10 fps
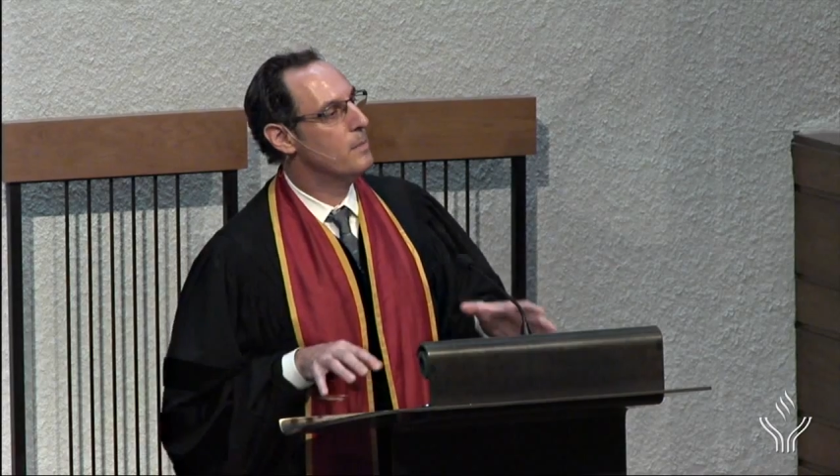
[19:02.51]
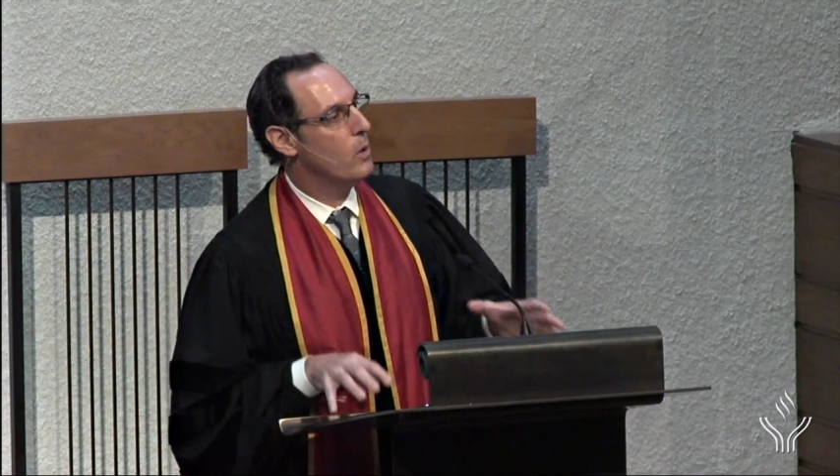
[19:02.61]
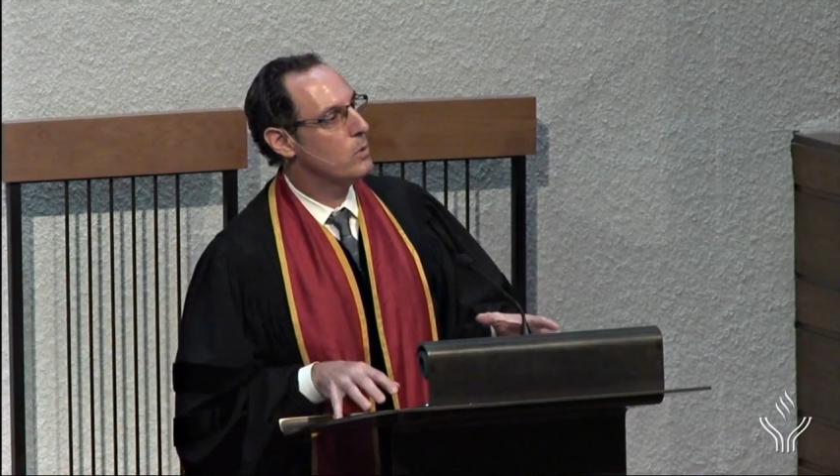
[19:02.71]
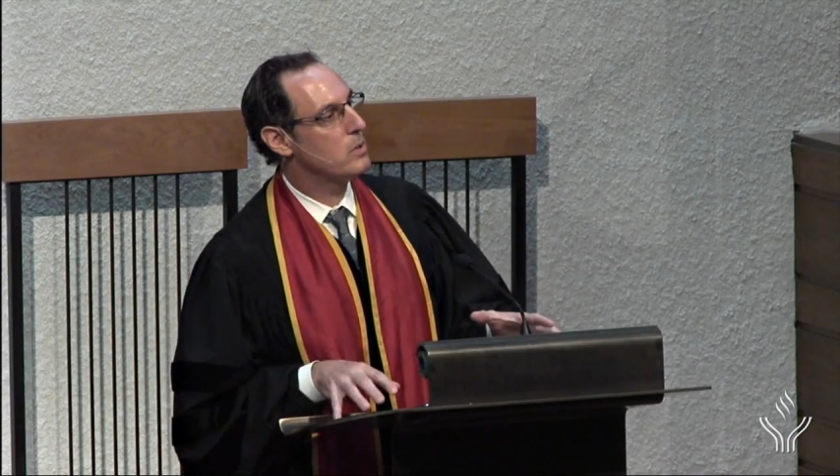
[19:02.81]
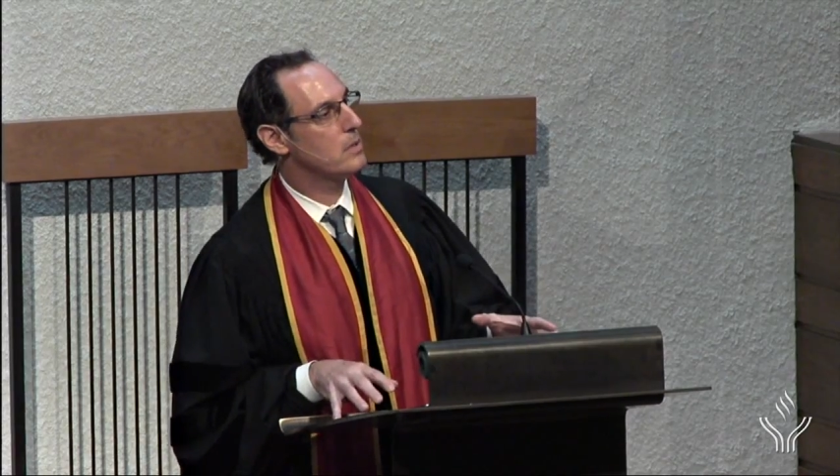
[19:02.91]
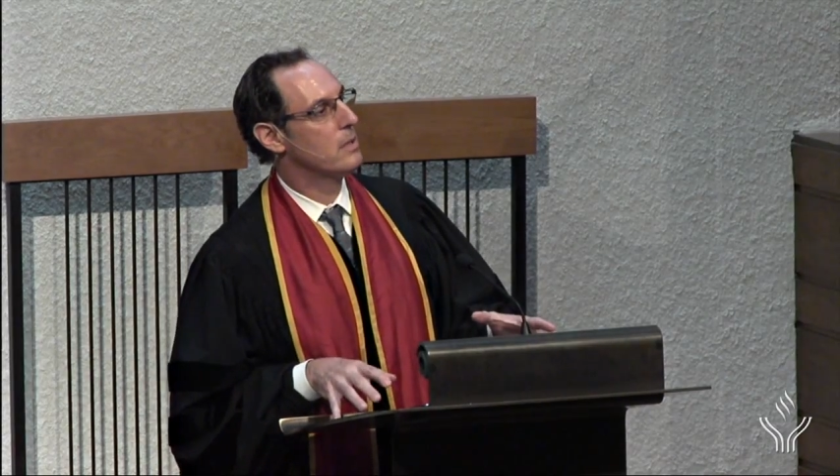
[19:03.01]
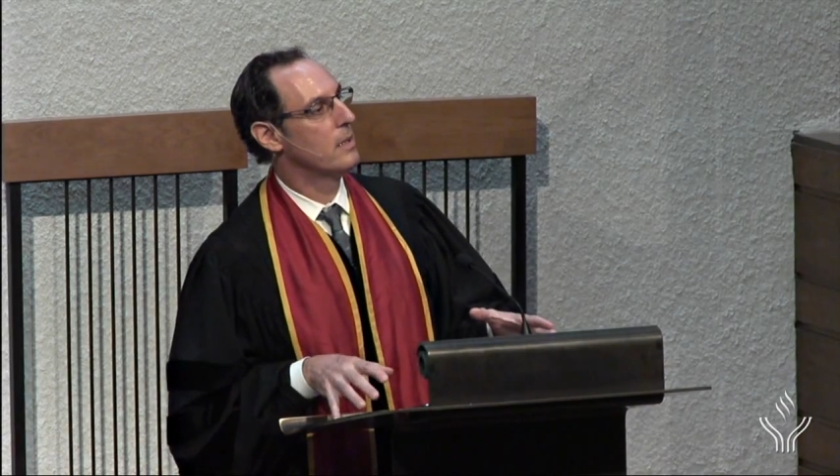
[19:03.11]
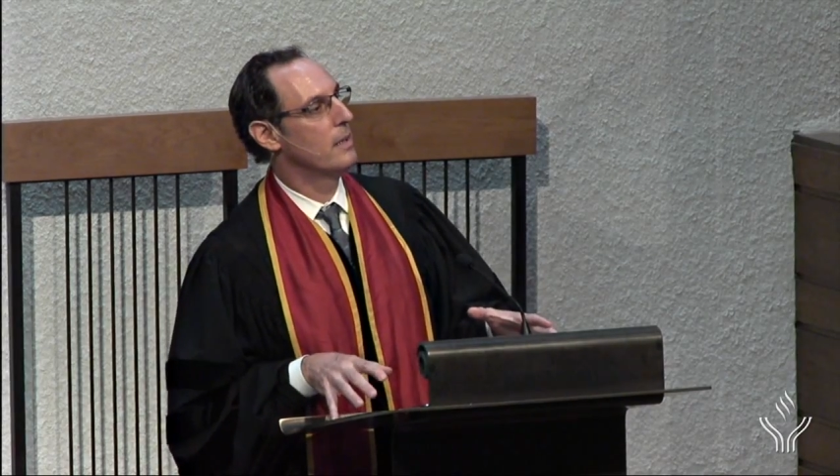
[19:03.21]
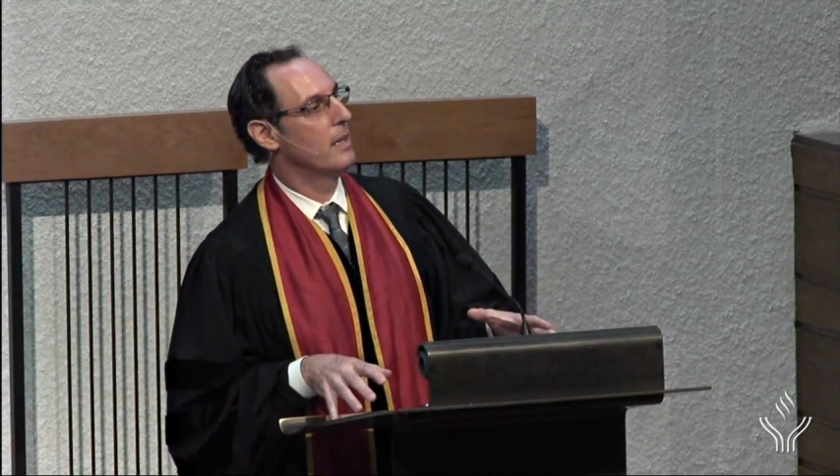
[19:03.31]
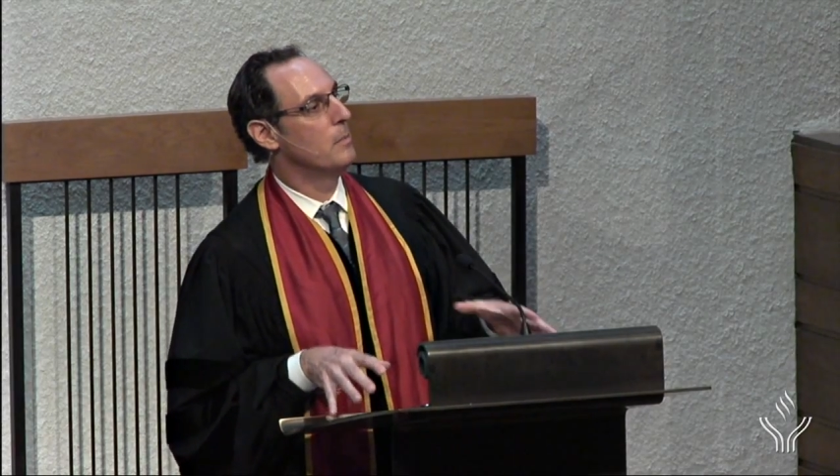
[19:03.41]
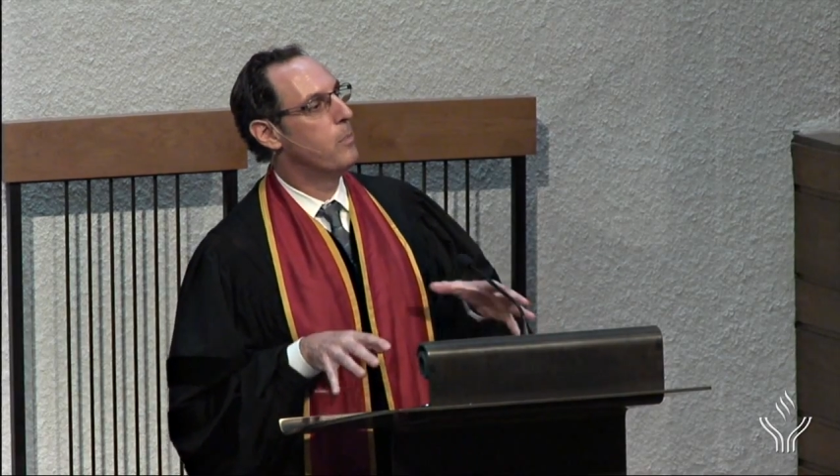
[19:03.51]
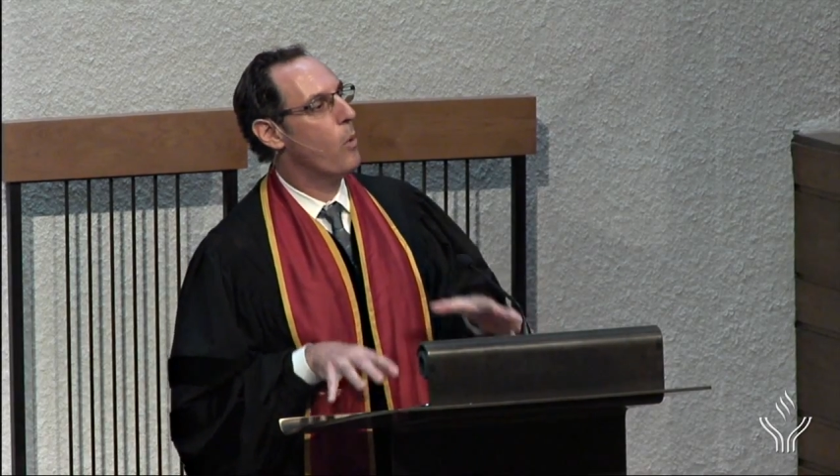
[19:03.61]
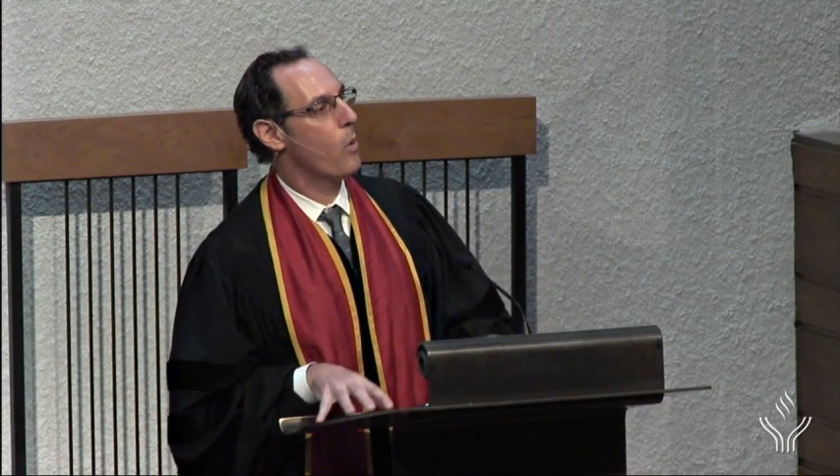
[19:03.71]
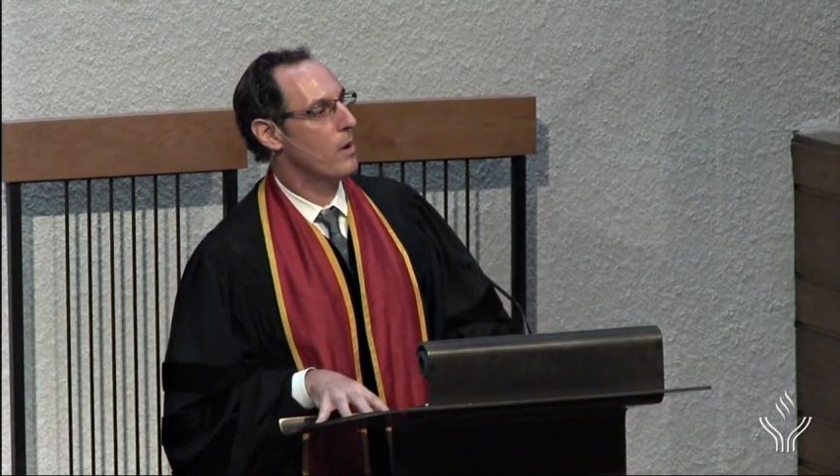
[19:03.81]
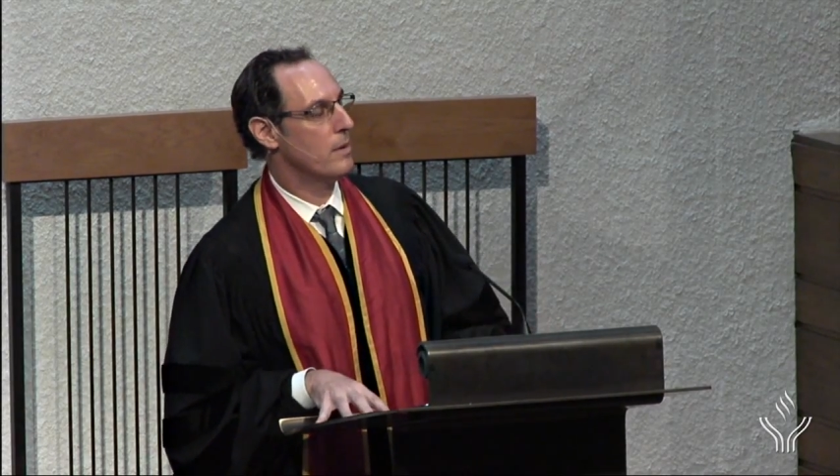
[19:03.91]
is most
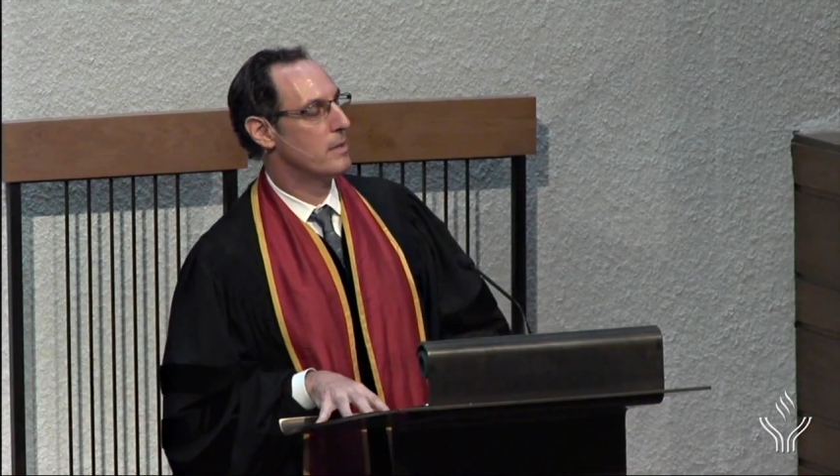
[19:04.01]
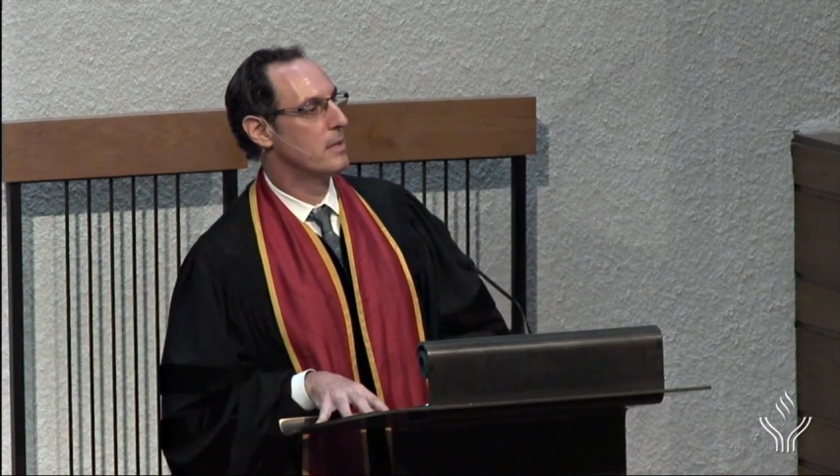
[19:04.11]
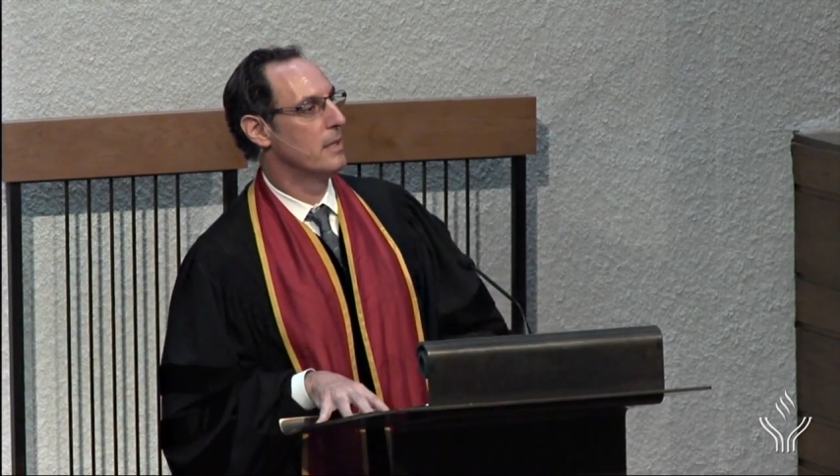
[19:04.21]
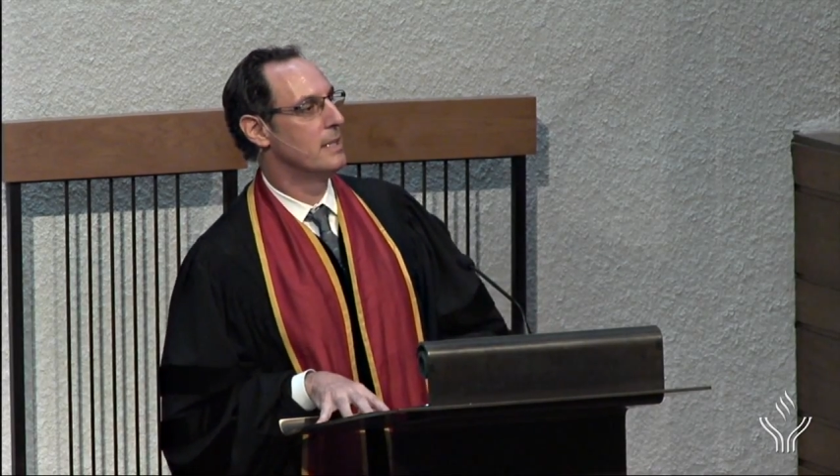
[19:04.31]
important